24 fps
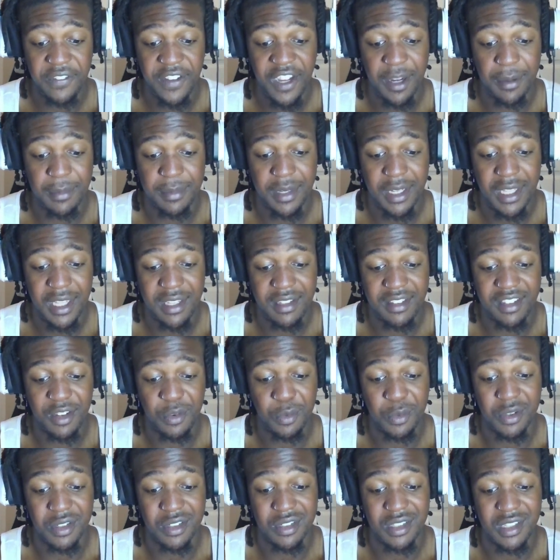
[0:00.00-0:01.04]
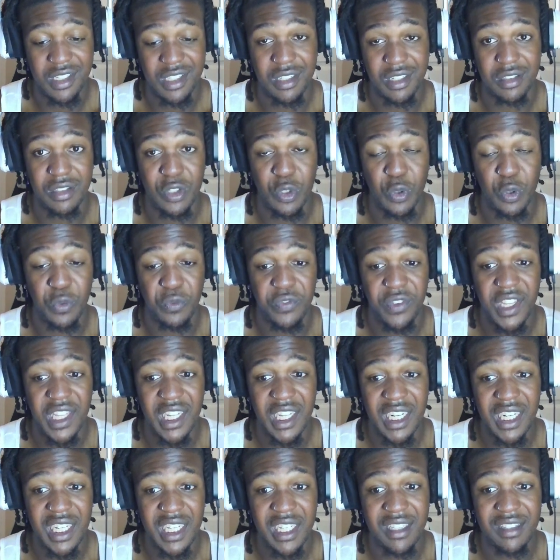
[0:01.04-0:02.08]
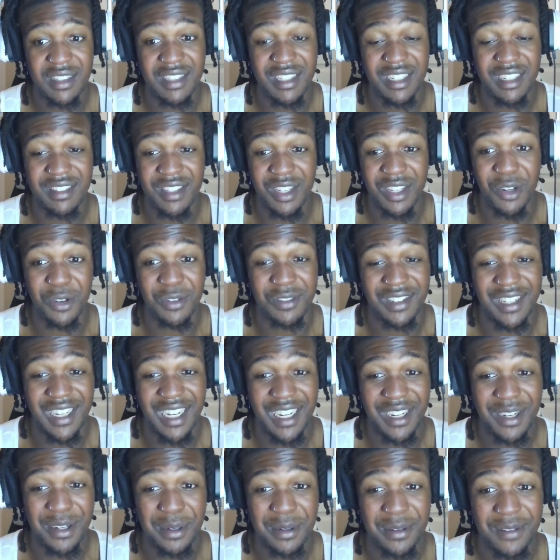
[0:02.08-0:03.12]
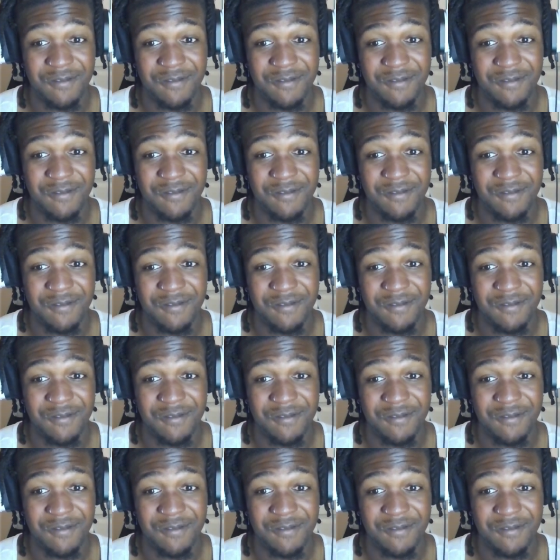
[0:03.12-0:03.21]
I'm needing. We're still 2 feet in. 10 toes down.